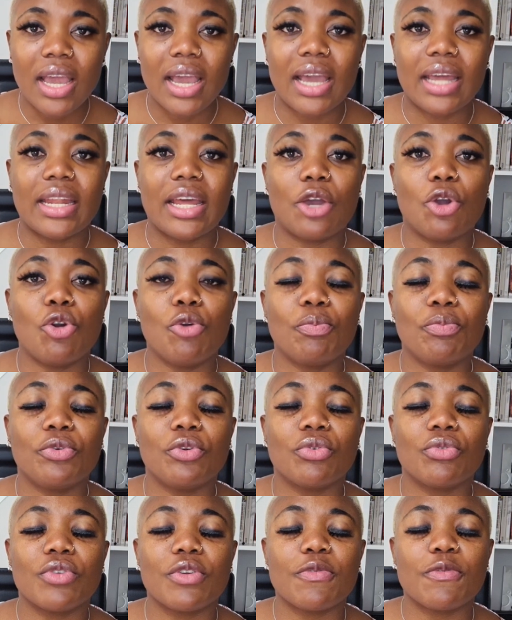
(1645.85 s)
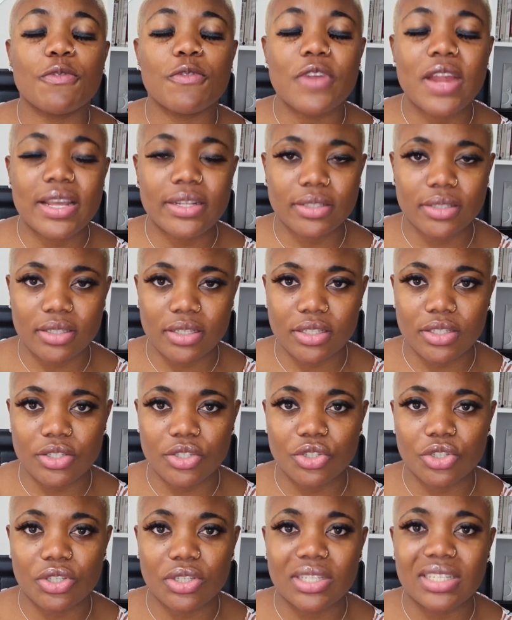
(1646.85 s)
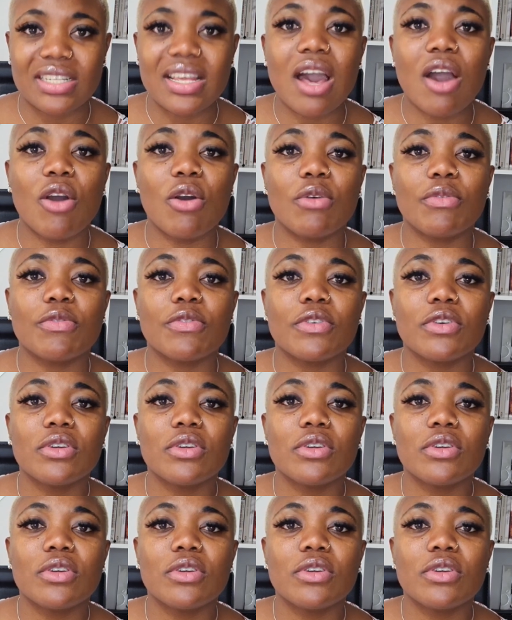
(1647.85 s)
and I hope you reflect this to yourself